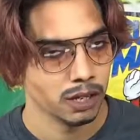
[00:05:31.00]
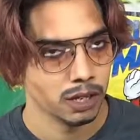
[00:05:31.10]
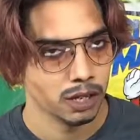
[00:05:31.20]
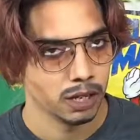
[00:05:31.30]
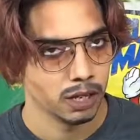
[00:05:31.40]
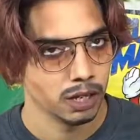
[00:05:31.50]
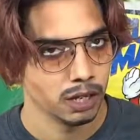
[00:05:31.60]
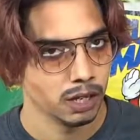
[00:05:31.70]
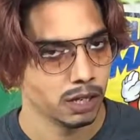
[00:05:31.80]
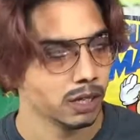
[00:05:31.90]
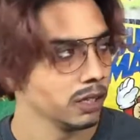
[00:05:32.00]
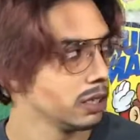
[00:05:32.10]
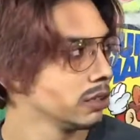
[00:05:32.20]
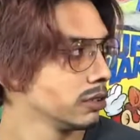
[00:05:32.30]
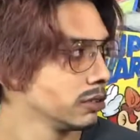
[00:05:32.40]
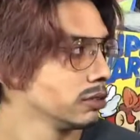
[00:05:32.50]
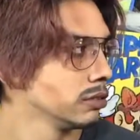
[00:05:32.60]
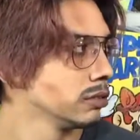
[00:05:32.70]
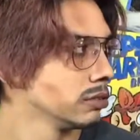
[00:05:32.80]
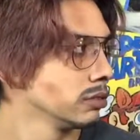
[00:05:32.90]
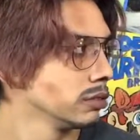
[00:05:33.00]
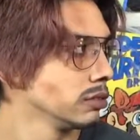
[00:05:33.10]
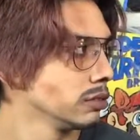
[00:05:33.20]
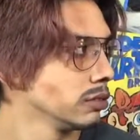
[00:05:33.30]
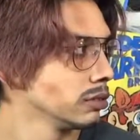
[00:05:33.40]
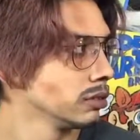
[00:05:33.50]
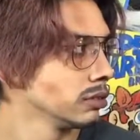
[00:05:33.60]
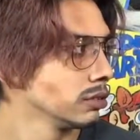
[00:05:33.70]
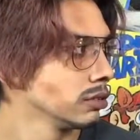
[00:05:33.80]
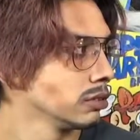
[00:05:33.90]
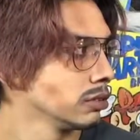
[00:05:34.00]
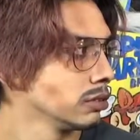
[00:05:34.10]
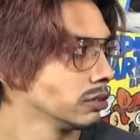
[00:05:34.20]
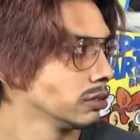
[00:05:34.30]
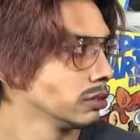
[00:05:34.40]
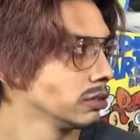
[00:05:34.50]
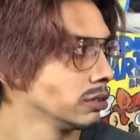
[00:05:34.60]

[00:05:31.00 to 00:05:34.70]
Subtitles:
[no speech]